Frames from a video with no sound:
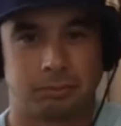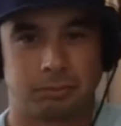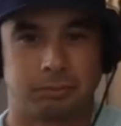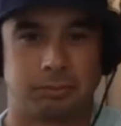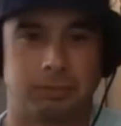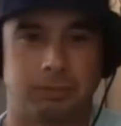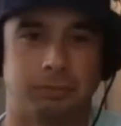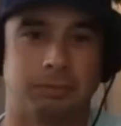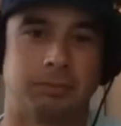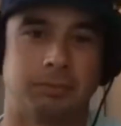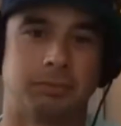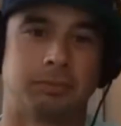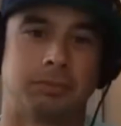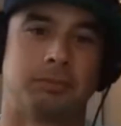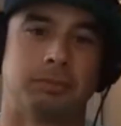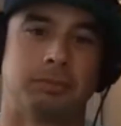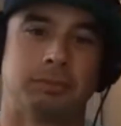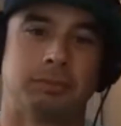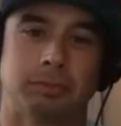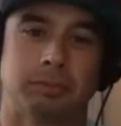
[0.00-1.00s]

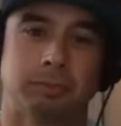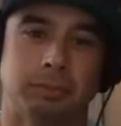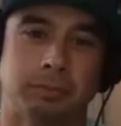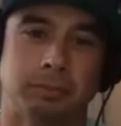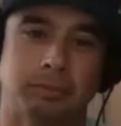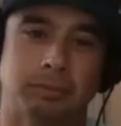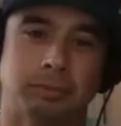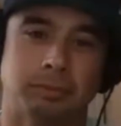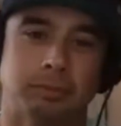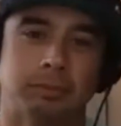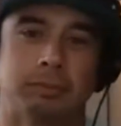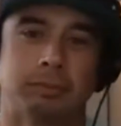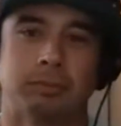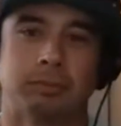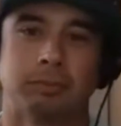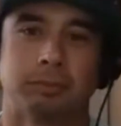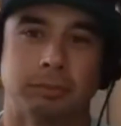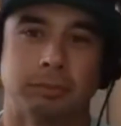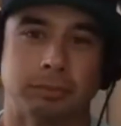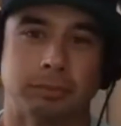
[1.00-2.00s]

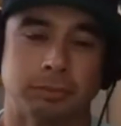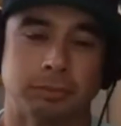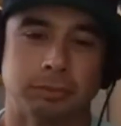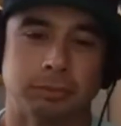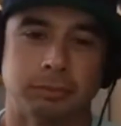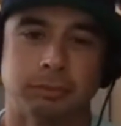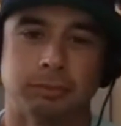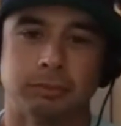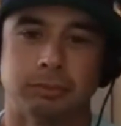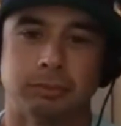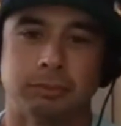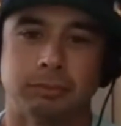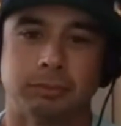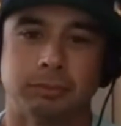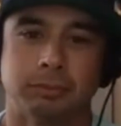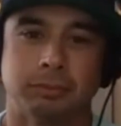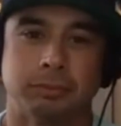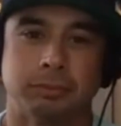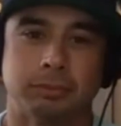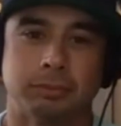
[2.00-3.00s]

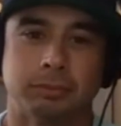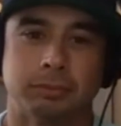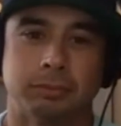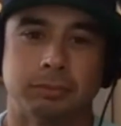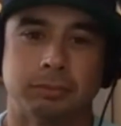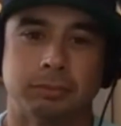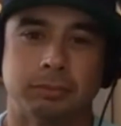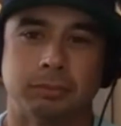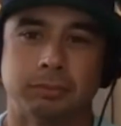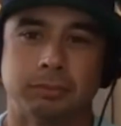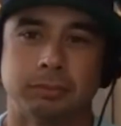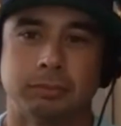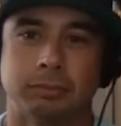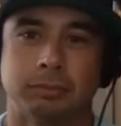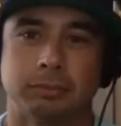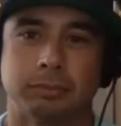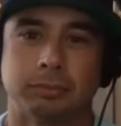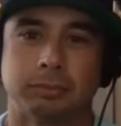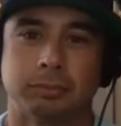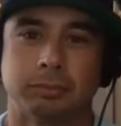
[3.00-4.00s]

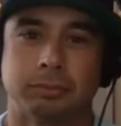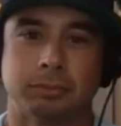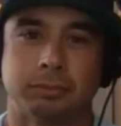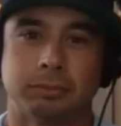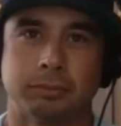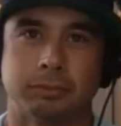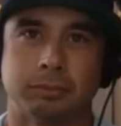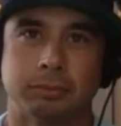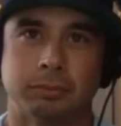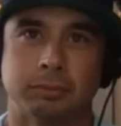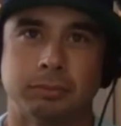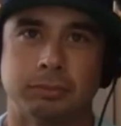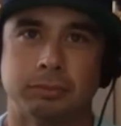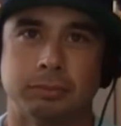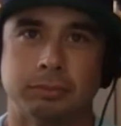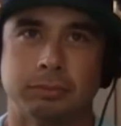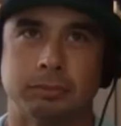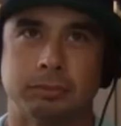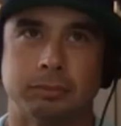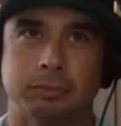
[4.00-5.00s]

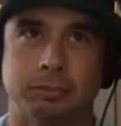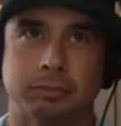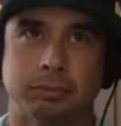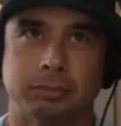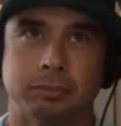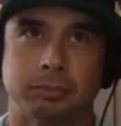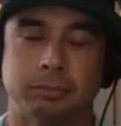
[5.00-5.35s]
[no speech]